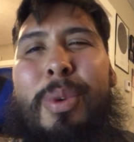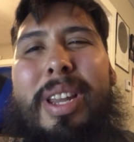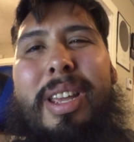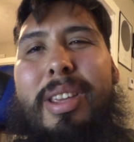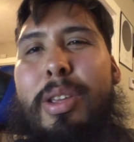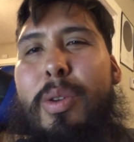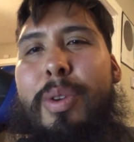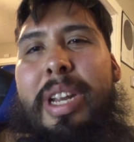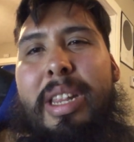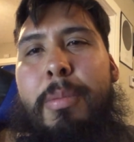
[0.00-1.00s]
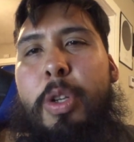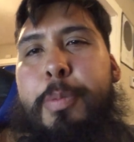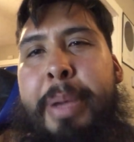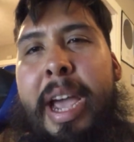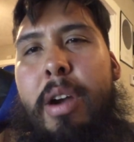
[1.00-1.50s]
really, you don't need the
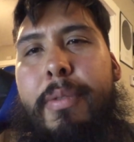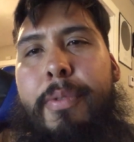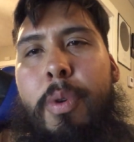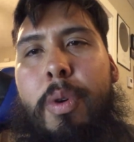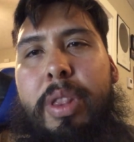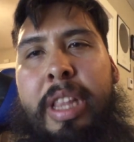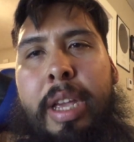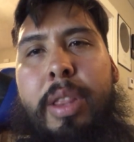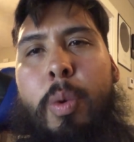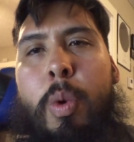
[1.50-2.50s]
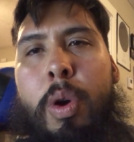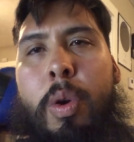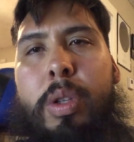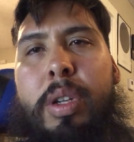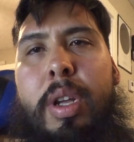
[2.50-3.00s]
most powerful thing in the
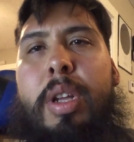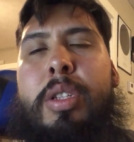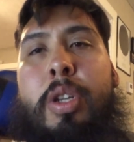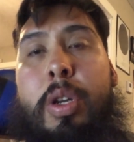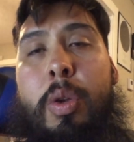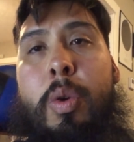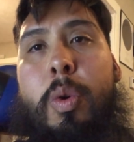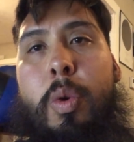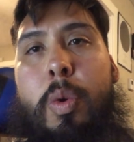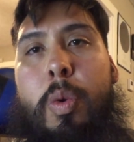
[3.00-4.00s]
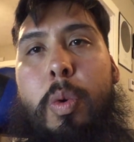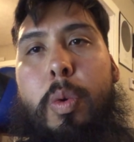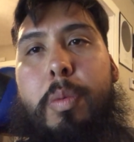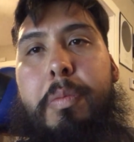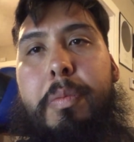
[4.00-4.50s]
world to do
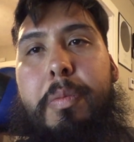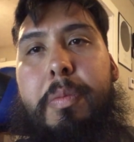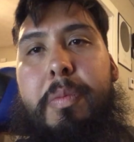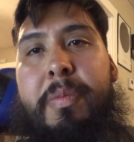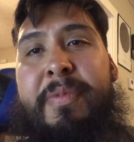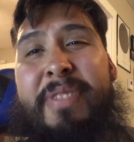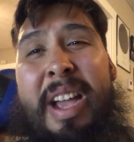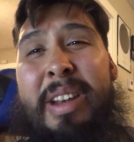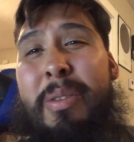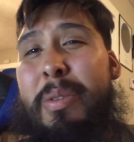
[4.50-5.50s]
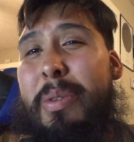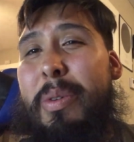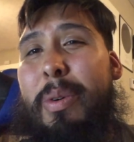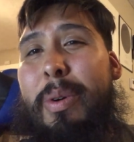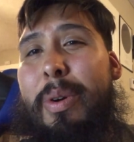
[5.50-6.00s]
vinyl
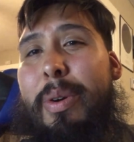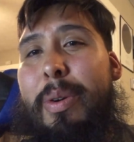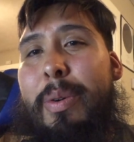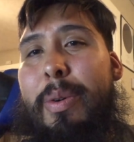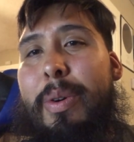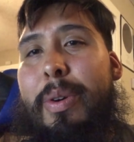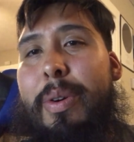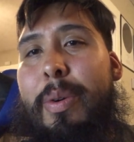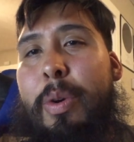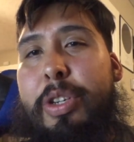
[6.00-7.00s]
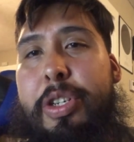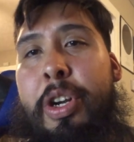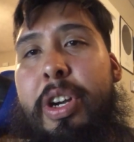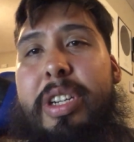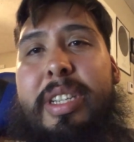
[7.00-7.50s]
or or or
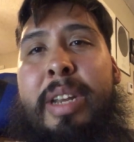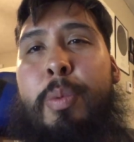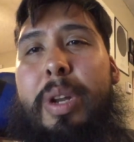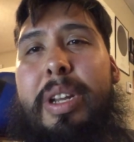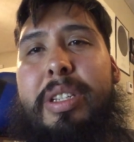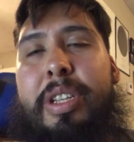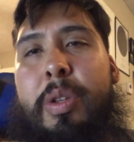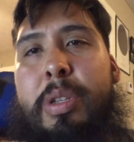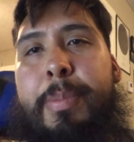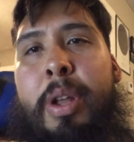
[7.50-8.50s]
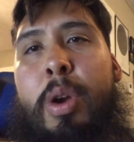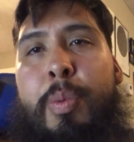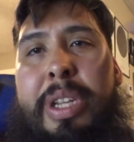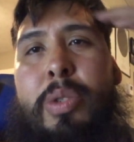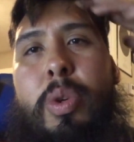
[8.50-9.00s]
shirts. It really doesn't use up a lot of
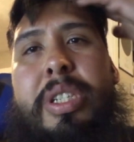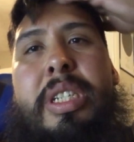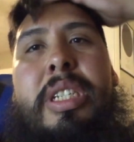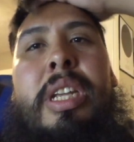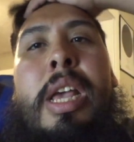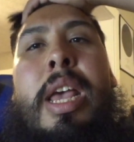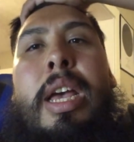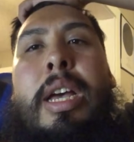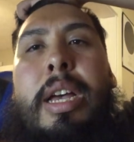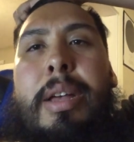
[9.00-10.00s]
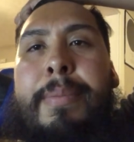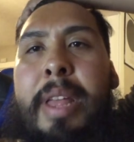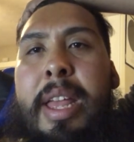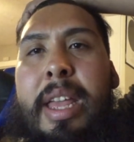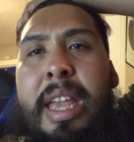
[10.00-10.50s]
resources, um,
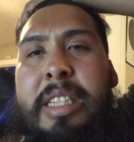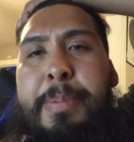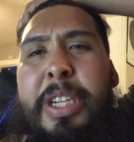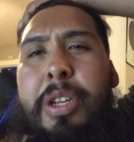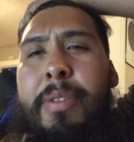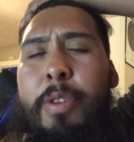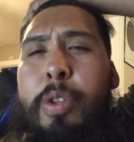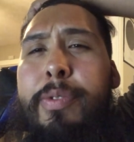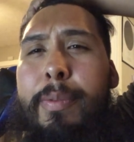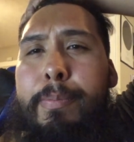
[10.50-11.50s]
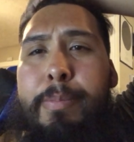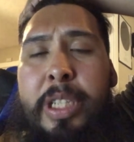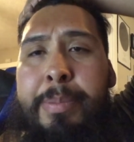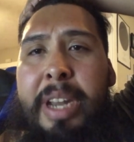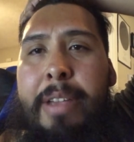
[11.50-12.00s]
especially if you use
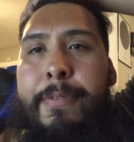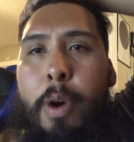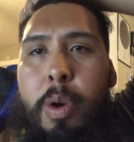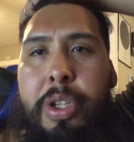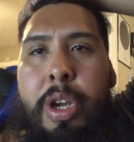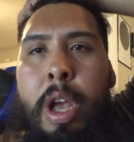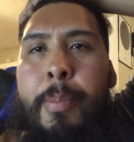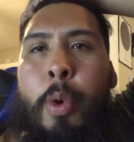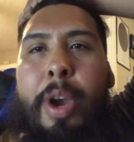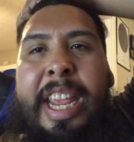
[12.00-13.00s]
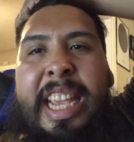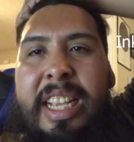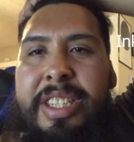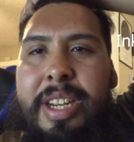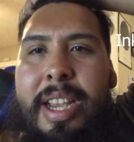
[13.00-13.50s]
something like Photoshop or
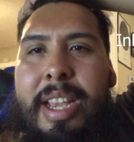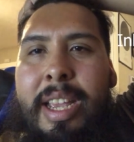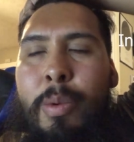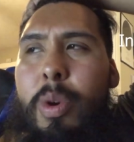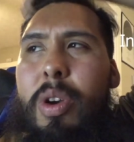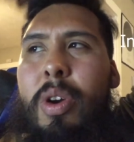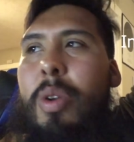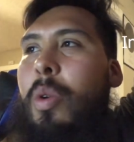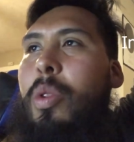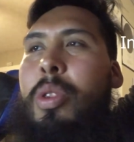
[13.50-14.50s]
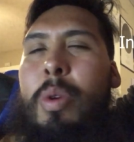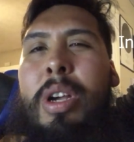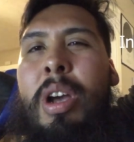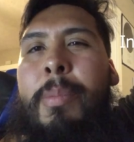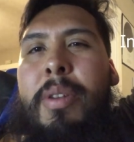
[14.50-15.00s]
Inkscape, and we'll go through a
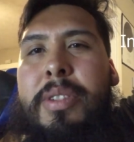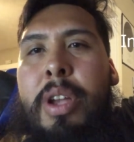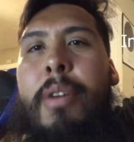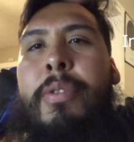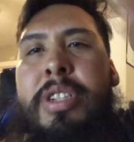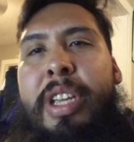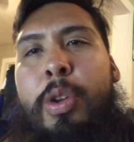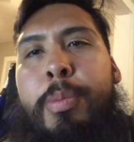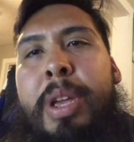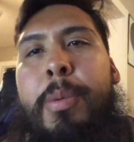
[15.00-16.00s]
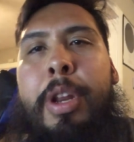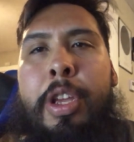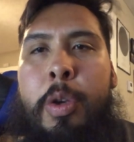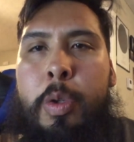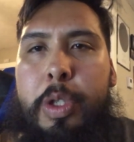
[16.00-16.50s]
couple of softwares that you'll be able to
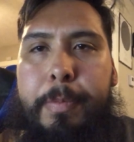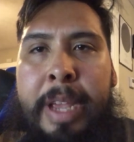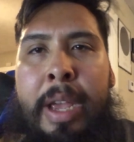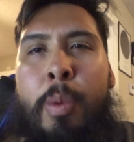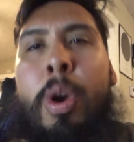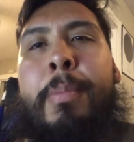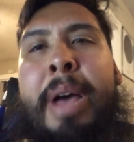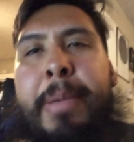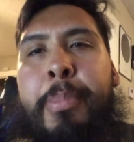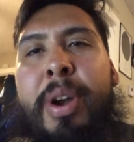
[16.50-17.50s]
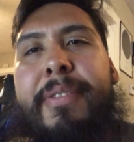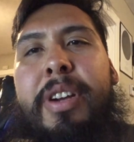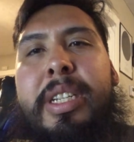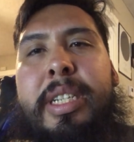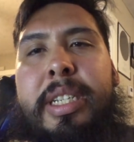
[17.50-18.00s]
use and what my
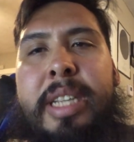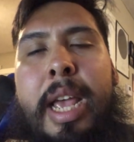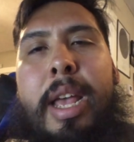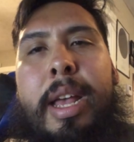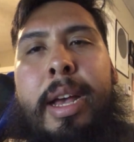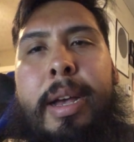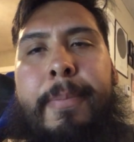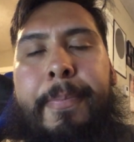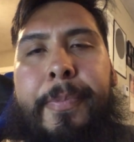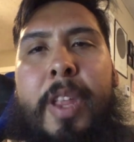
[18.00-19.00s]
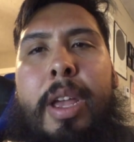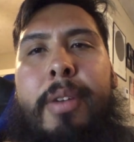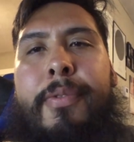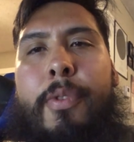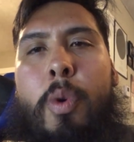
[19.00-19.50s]
preference is um,
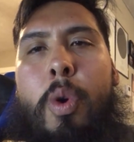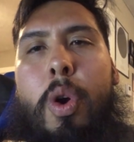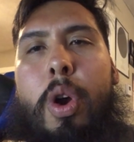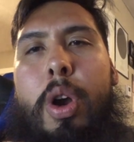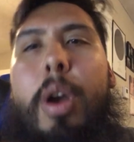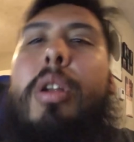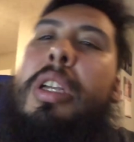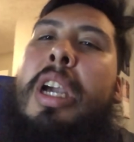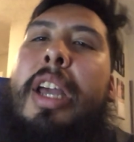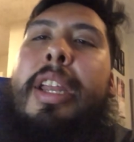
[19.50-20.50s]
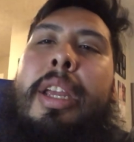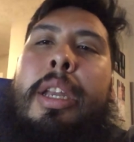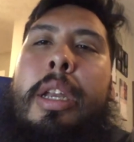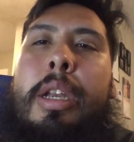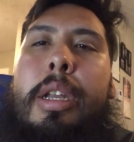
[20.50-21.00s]
for
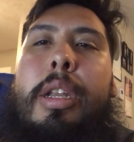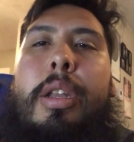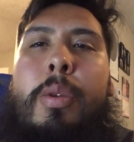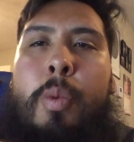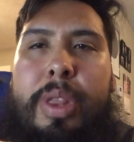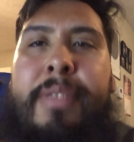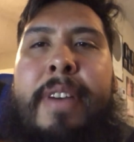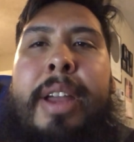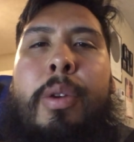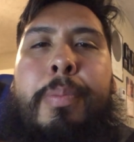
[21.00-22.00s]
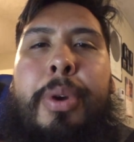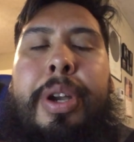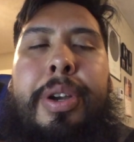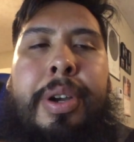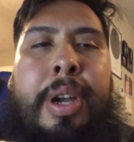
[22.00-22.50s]
cutting with the vinyl
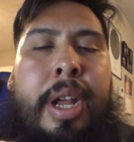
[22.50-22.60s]
printer,